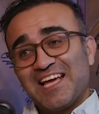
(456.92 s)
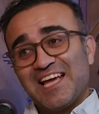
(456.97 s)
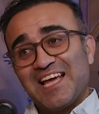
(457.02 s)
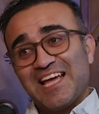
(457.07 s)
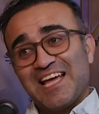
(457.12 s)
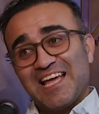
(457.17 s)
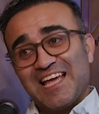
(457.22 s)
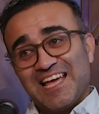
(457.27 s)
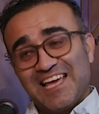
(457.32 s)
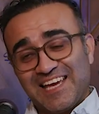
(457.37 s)

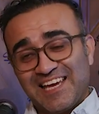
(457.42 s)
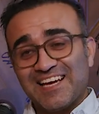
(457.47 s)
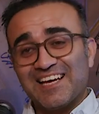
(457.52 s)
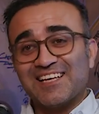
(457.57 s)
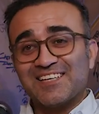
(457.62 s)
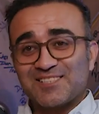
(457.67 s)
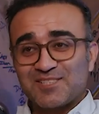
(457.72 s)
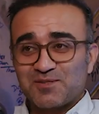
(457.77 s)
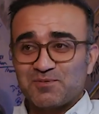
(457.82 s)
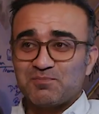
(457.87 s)

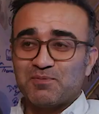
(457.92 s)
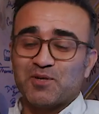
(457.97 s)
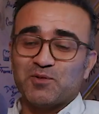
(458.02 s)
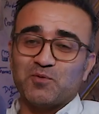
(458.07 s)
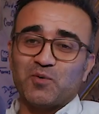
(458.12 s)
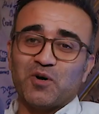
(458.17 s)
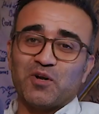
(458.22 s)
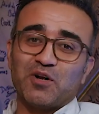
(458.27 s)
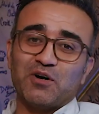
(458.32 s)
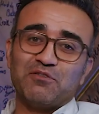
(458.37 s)
Yes, but
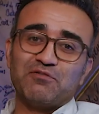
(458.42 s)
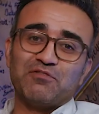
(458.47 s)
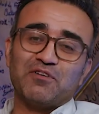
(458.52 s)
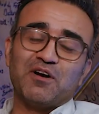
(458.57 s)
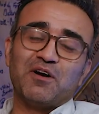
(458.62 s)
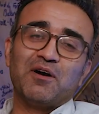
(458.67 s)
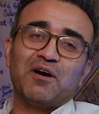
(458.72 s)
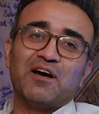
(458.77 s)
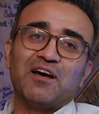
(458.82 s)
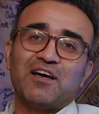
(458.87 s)
one of,
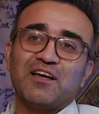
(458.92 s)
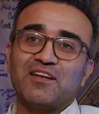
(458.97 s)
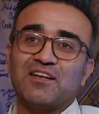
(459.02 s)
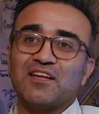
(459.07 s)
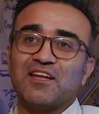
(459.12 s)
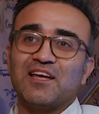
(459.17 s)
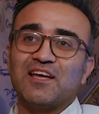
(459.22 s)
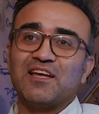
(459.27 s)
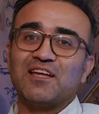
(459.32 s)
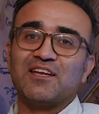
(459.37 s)

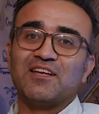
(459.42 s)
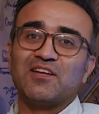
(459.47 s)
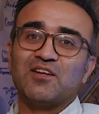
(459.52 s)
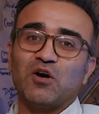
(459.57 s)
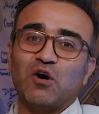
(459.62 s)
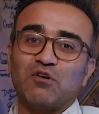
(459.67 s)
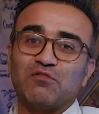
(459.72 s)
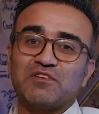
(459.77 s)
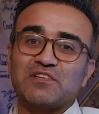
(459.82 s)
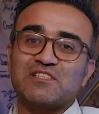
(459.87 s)
and
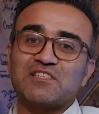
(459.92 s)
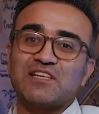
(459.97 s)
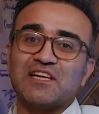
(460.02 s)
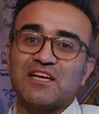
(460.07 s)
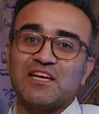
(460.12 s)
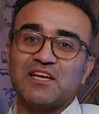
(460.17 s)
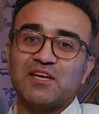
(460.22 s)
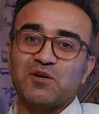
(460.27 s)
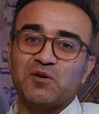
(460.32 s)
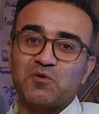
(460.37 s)

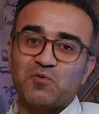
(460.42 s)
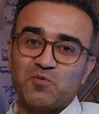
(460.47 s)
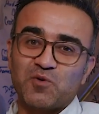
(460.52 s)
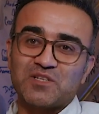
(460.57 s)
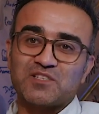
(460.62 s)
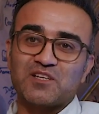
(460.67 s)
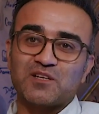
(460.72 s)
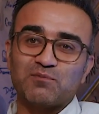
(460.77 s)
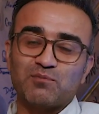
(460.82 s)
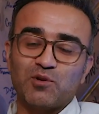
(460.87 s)
obviously
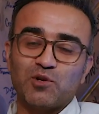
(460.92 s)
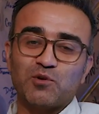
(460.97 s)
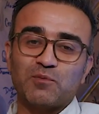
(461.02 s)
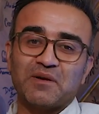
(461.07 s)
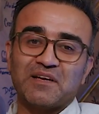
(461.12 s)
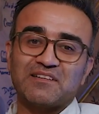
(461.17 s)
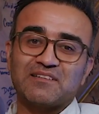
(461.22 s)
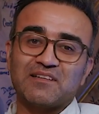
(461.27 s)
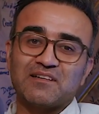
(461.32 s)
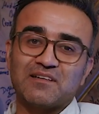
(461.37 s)
within
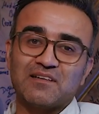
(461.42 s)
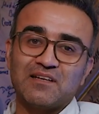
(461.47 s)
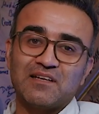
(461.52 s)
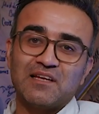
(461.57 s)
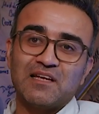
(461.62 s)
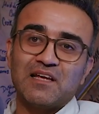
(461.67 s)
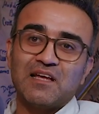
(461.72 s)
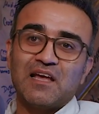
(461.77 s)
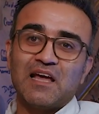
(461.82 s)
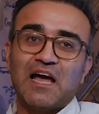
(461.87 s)
Bloomington,
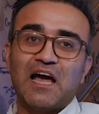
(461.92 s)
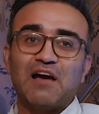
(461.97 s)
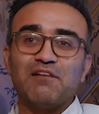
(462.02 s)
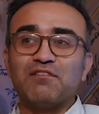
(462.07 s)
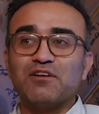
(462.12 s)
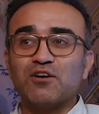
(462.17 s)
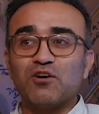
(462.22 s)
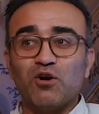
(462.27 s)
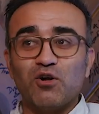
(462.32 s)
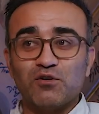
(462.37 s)

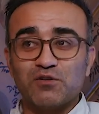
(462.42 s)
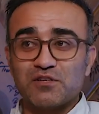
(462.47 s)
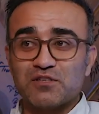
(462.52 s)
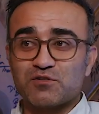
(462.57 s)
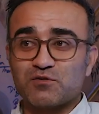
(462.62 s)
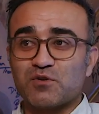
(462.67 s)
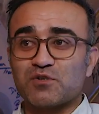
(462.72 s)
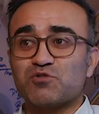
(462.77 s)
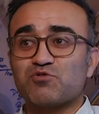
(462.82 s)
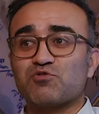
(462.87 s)
having all these
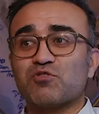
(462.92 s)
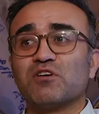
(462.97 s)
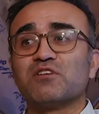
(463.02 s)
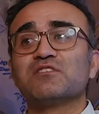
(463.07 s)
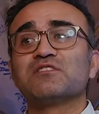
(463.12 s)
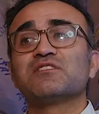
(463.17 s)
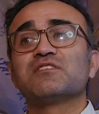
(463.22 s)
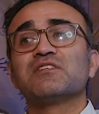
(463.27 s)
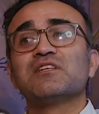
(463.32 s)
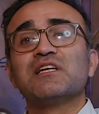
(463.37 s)

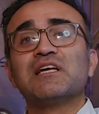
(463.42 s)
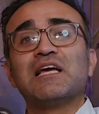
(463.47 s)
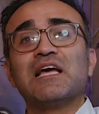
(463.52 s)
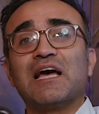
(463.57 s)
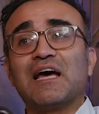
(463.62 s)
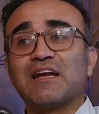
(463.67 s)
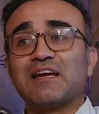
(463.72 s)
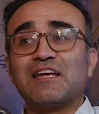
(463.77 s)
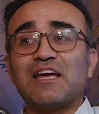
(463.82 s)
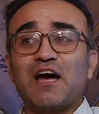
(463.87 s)
restaurants
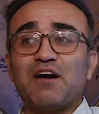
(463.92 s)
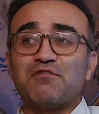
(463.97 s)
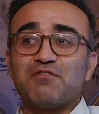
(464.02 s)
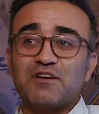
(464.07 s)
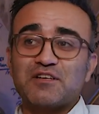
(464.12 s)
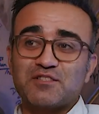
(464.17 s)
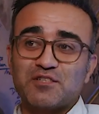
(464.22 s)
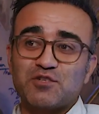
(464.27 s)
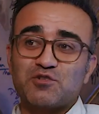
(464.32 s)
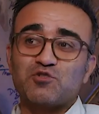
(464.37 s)
and
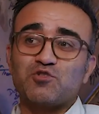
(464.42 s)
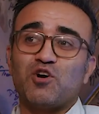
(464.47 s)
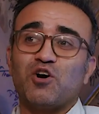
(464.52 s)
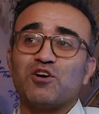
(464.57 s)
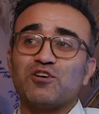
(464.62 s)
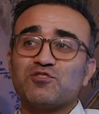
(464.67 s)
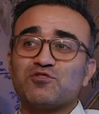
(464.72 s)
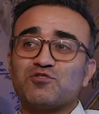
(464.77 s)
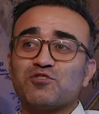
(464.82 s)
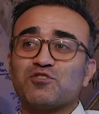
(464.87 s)
cafes, it's
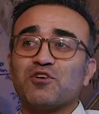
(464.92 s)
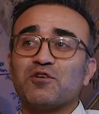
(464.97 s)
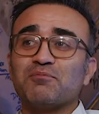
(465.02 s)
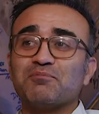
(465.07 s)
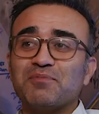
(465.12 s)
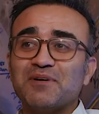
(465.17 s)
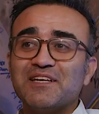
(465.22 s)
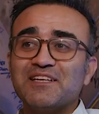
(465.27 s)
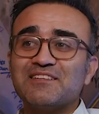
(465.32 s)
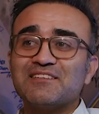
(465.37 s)
hard to
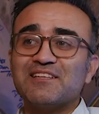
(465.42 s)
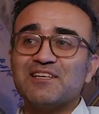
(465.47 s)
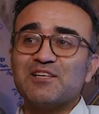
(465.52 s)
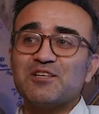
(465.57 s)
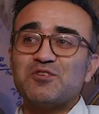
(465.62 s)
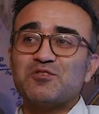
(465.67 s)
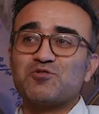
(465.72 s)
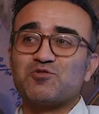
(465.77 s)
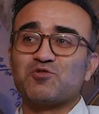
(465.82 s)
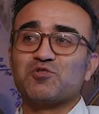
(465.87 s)
compete.
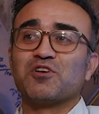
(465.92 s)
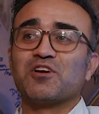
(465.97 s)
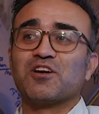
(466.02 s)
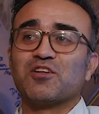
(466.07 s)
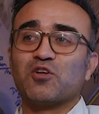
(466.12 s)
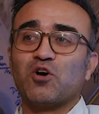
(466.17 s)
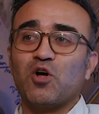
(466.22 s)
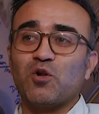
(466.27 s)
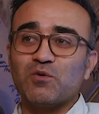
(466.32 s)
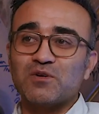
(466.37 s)
So you got to
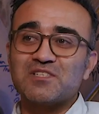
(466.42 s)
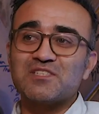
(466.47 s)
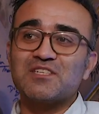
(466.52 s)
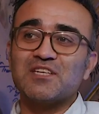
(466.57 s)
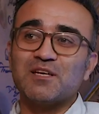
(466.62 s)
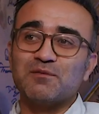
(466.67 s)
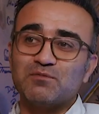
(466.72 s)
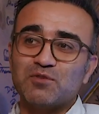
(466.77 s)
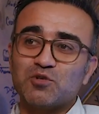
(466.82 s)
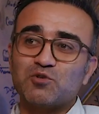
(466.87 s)
always
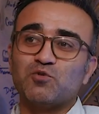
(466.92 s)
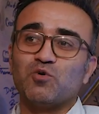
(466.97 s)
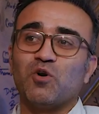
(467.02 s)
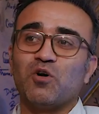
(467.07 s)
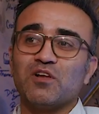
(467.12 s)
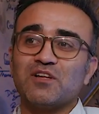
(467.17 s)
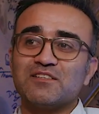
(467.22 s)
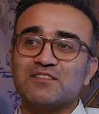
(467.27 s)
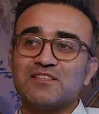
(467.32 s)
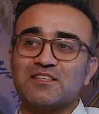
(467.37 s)
keep the
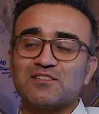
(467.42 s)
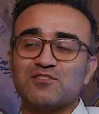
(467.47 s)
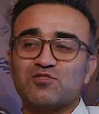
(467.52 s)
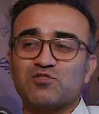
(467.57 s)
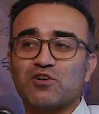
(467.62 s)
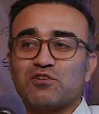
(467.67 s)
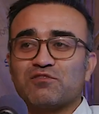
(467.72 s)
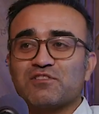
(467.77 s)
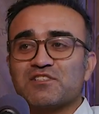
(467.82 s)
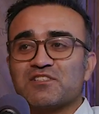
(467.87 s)
quality and
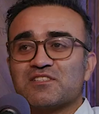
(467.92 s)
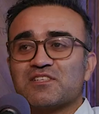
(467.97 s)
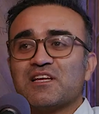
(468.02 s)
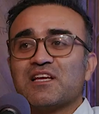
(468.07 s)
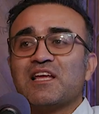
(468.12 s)
service.